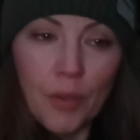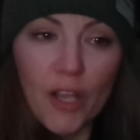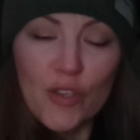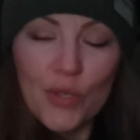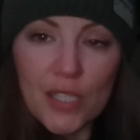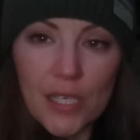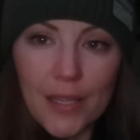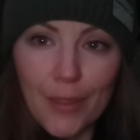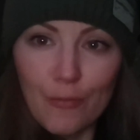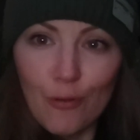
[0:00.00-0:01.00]
but I twisted
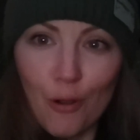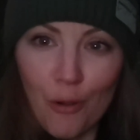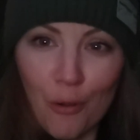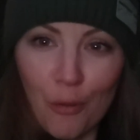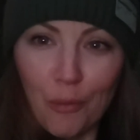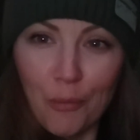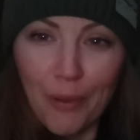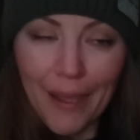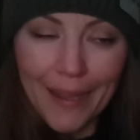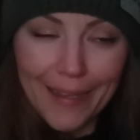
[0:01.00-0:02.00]
it the wrong
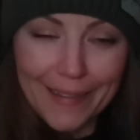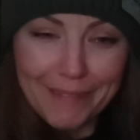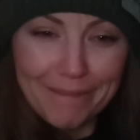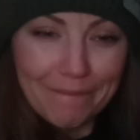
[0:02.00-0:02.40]
way.